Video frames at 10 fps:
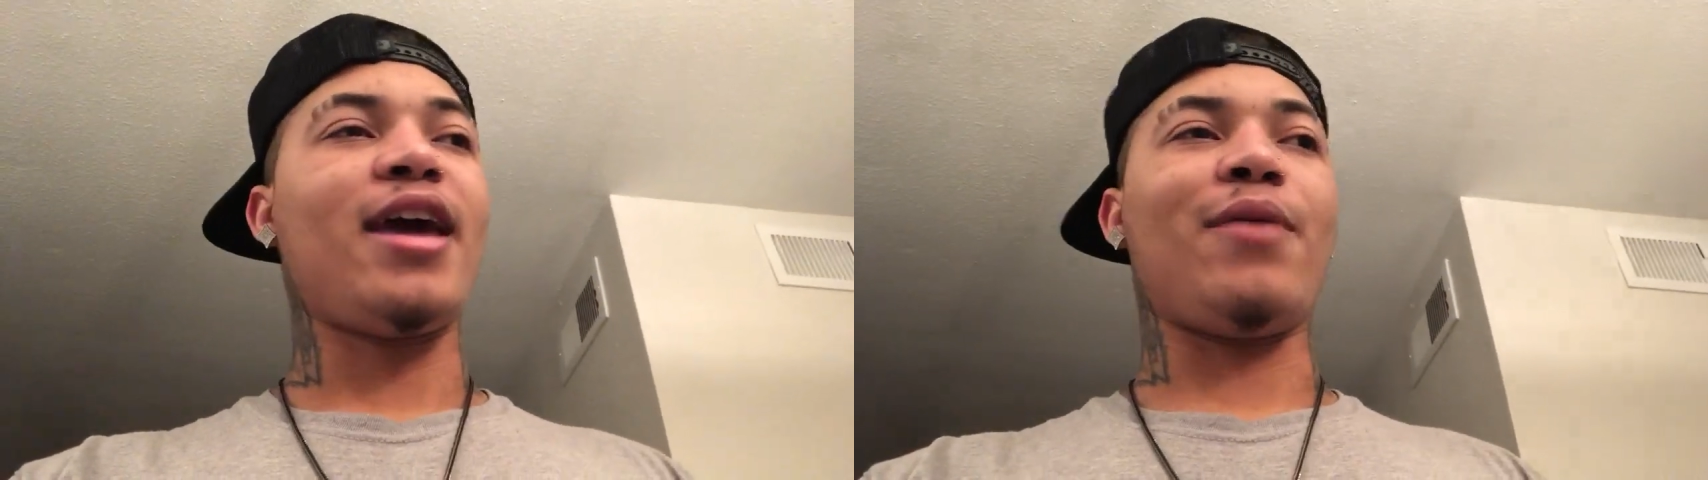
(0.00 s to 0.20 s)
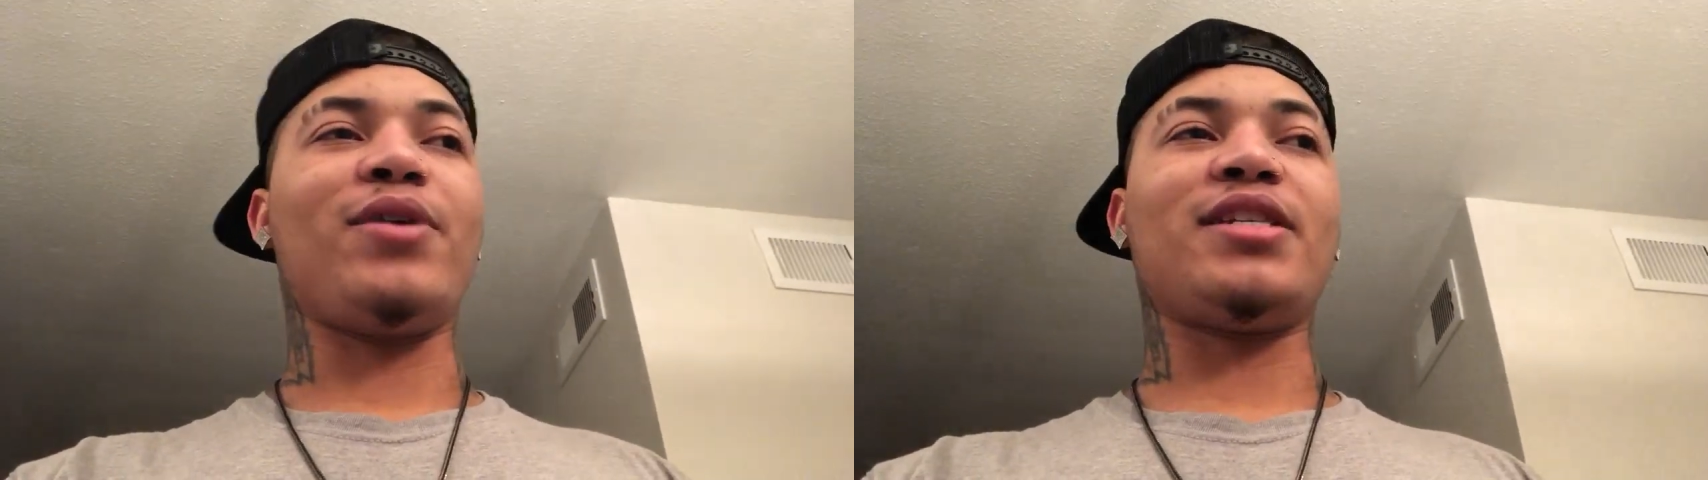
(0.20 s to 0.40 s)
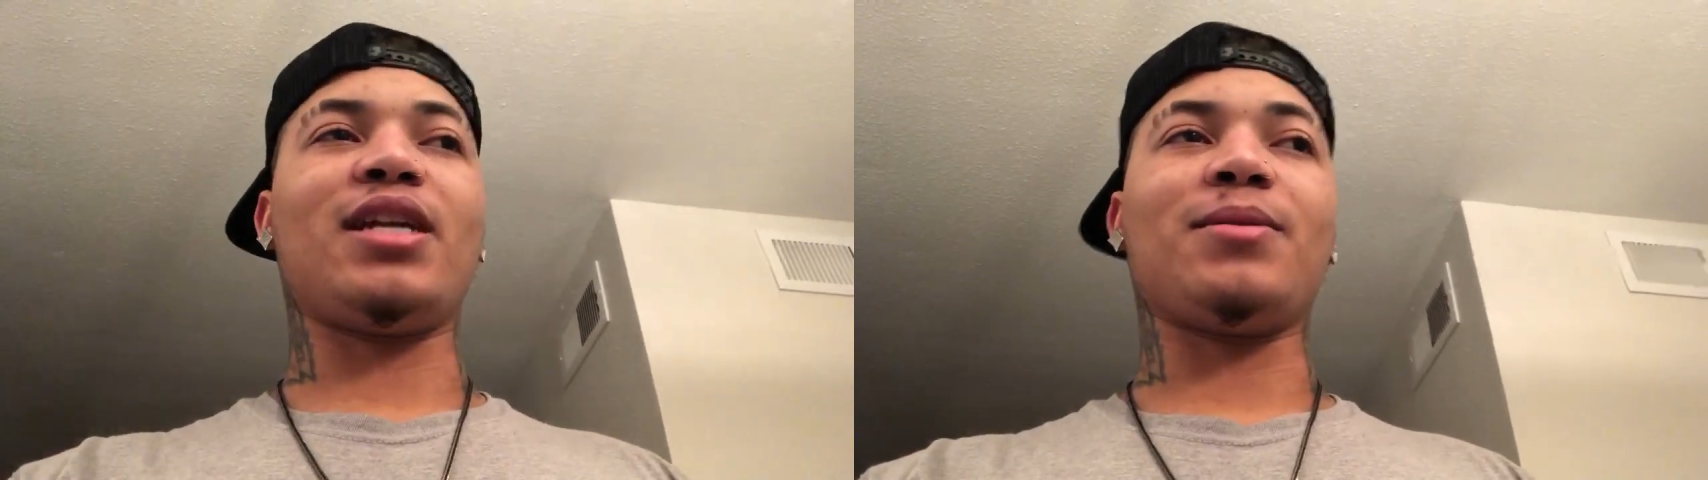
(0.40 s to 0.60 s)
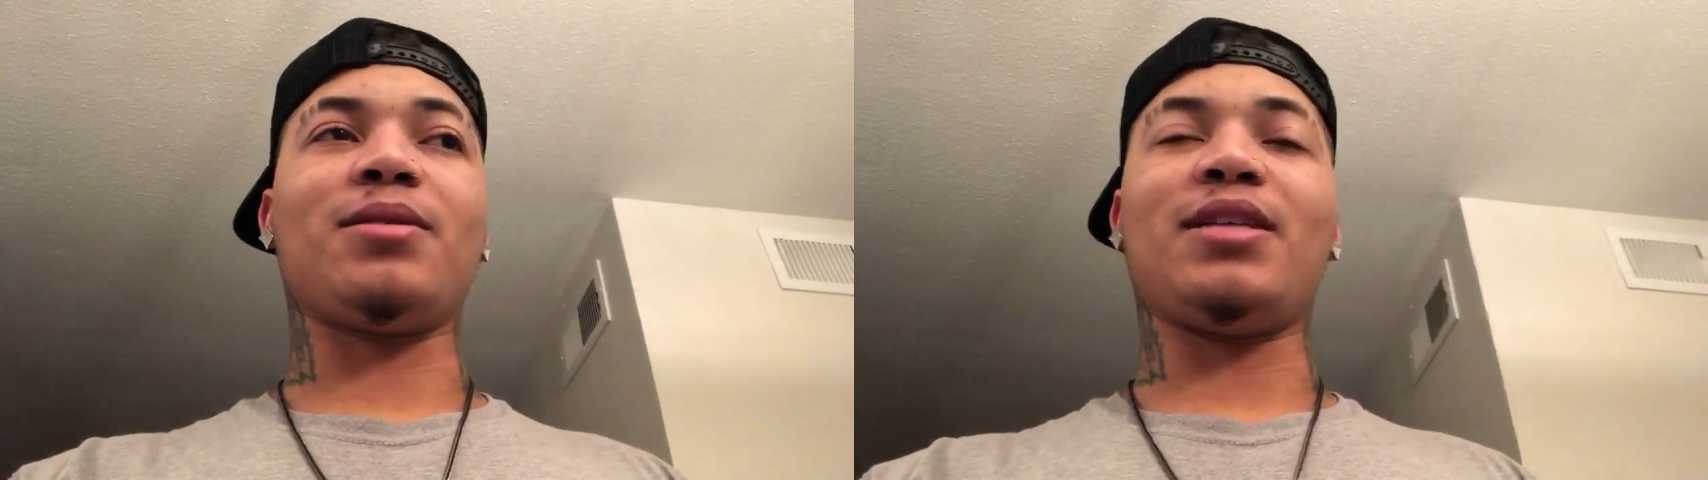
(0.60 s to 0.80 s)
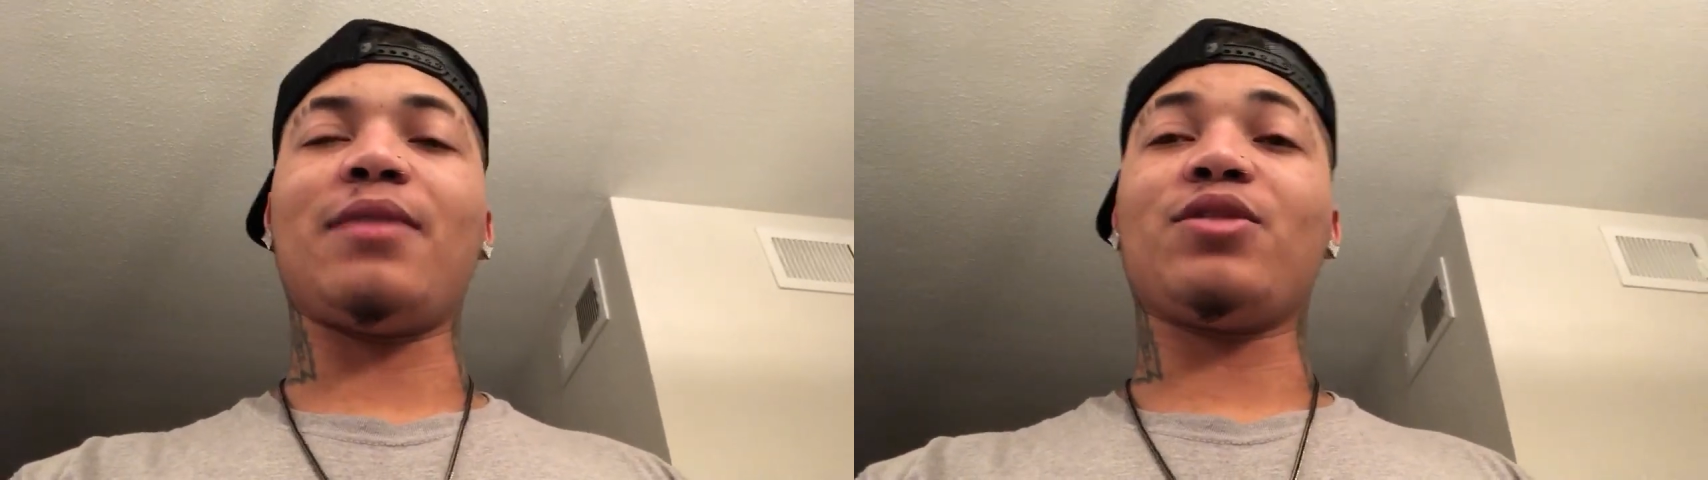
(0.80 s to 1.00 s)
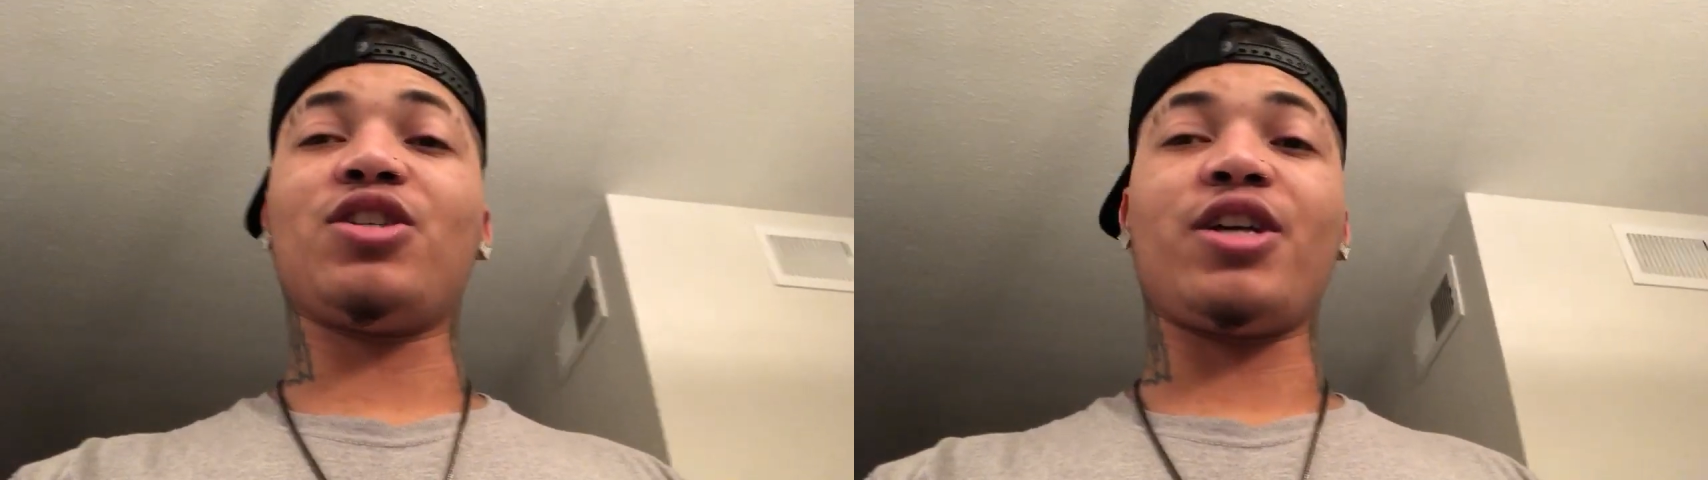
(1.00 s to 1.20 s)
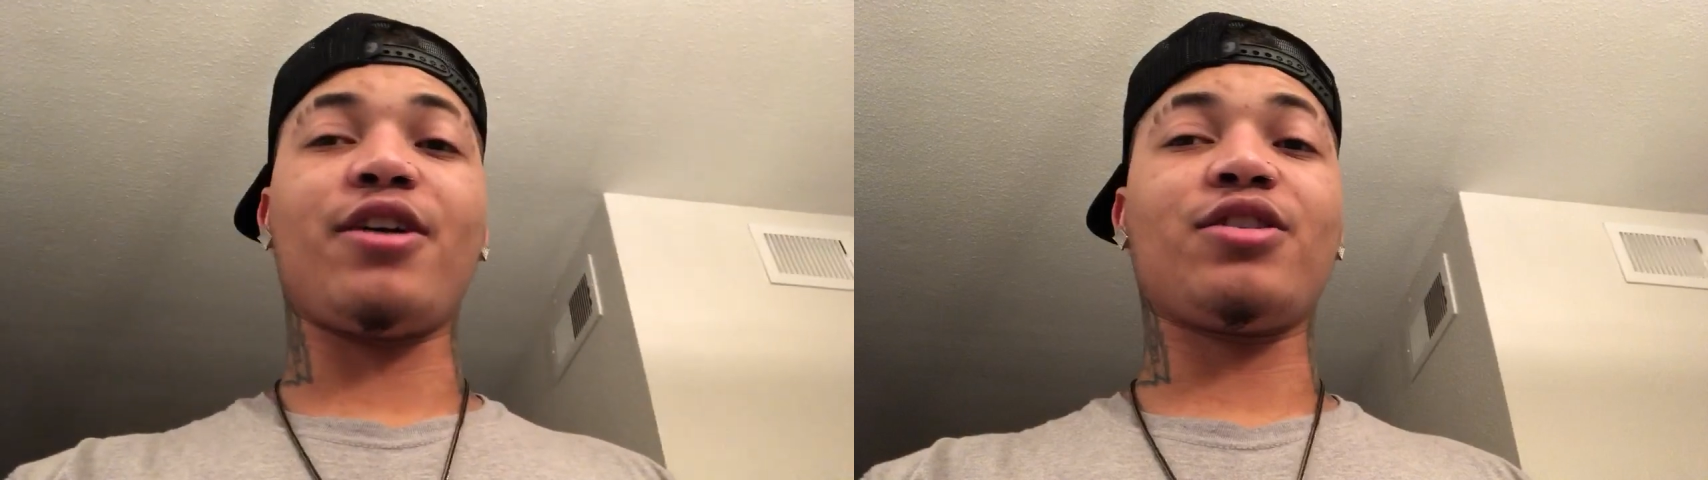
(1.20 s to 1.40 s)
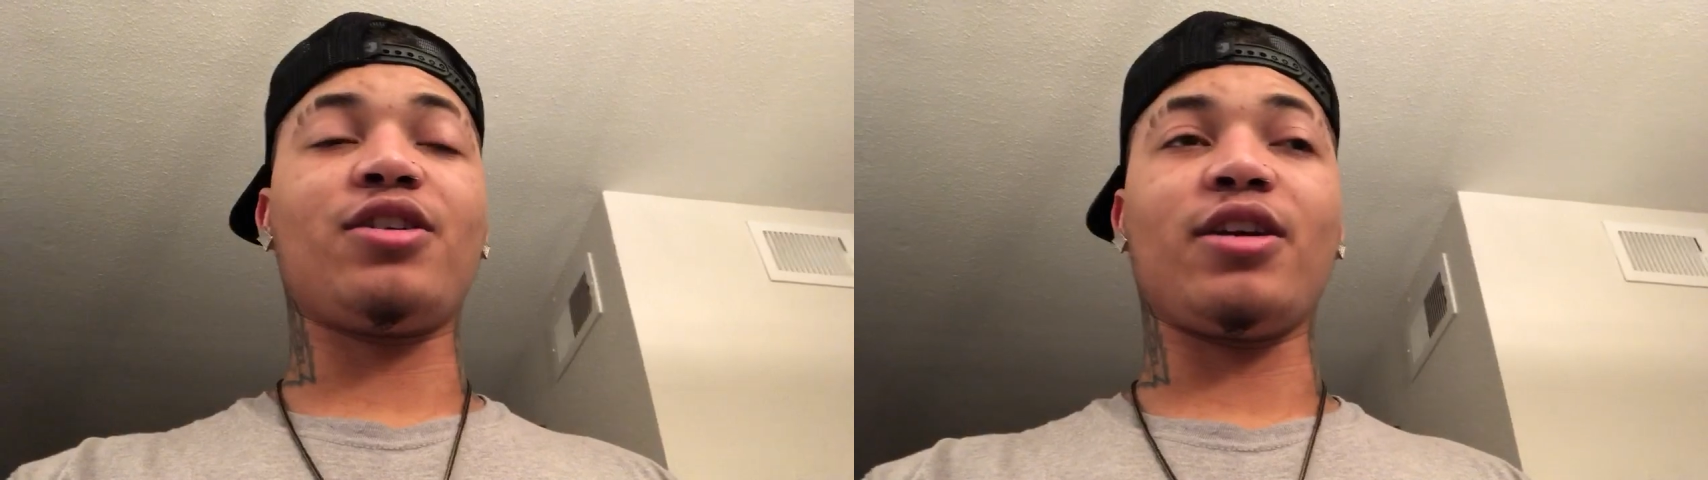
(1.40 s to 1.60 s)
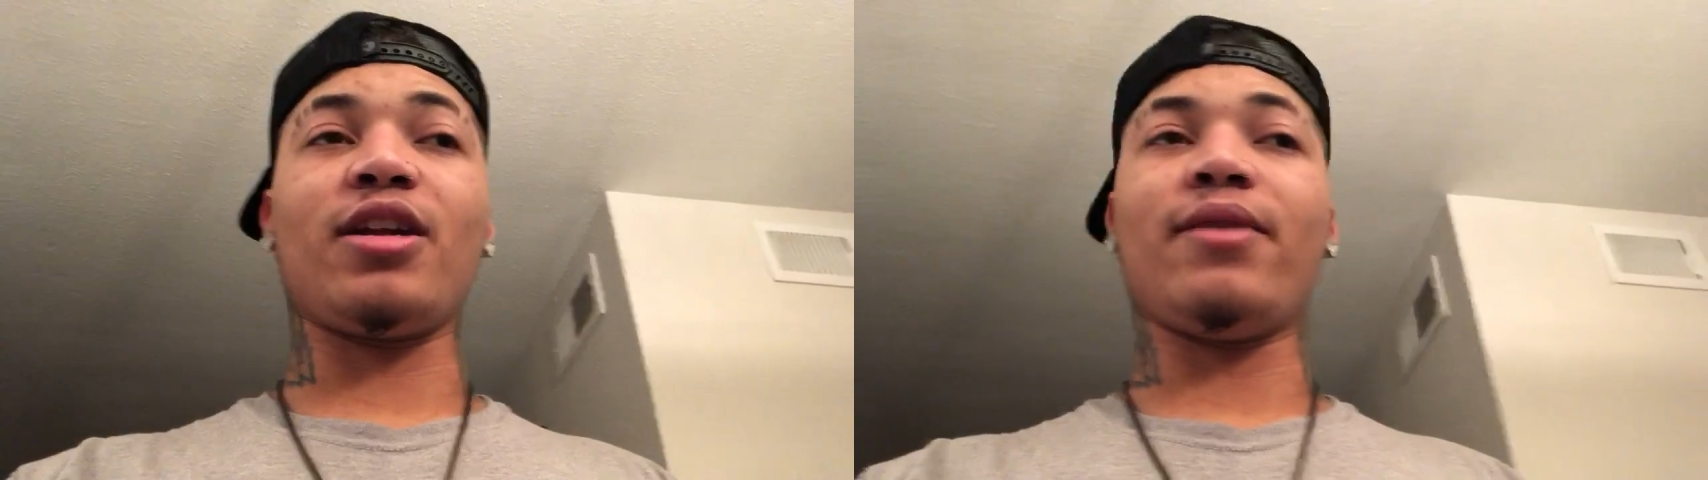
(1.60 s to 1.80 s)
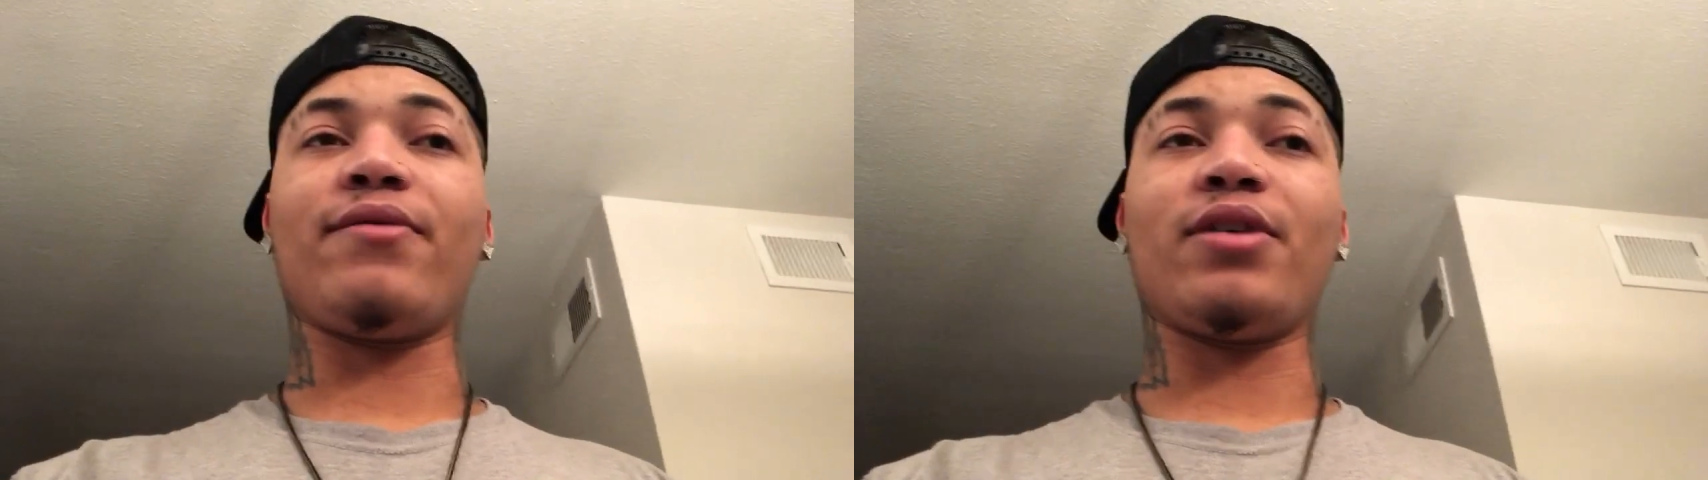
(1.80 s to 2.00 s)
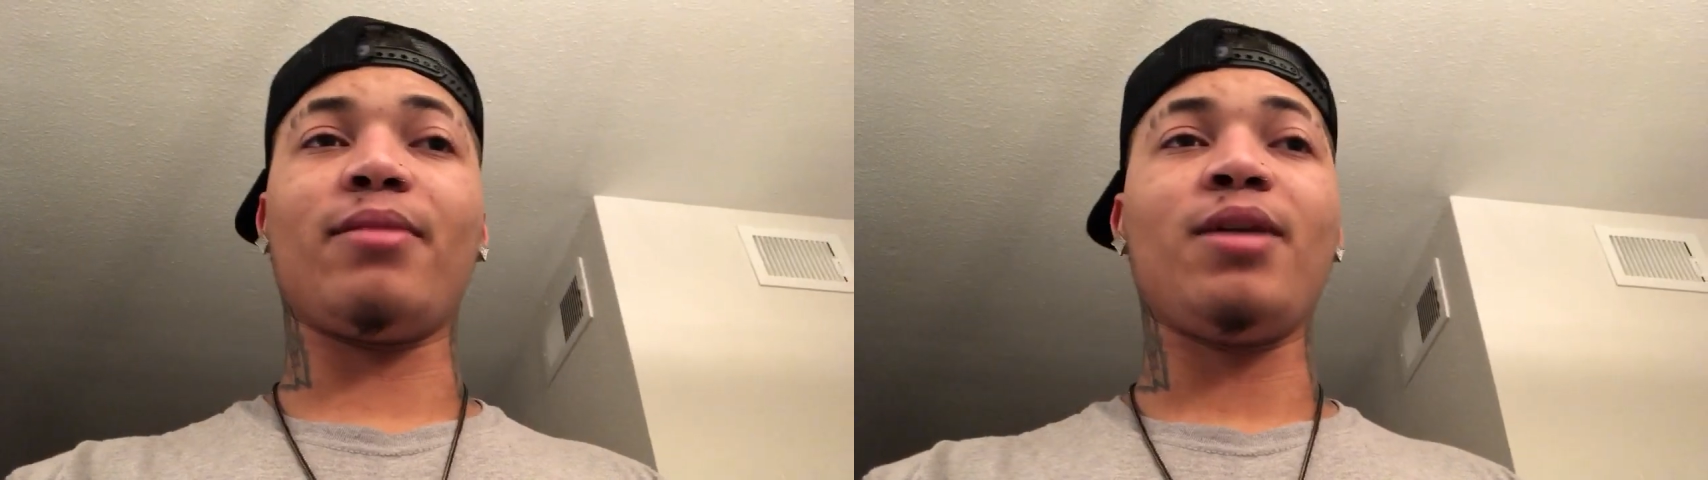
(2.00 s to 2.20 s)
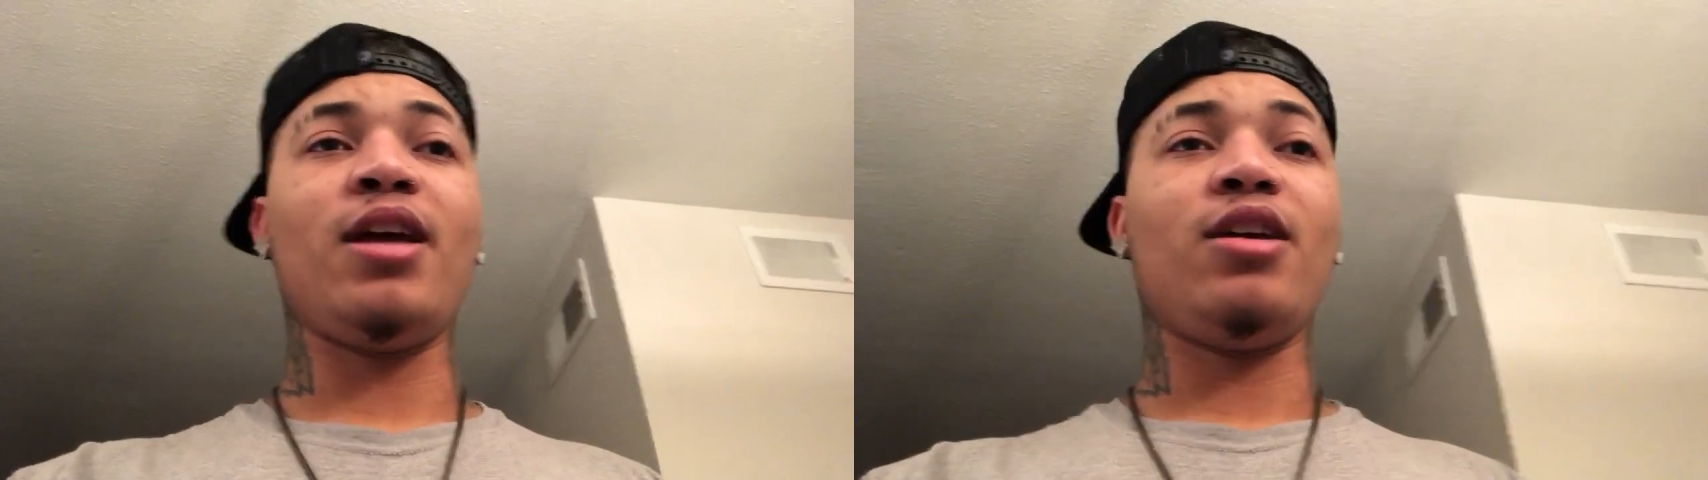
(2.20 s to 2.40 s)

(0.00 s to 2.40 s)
and we set up some tables and chairs, cook it up for them,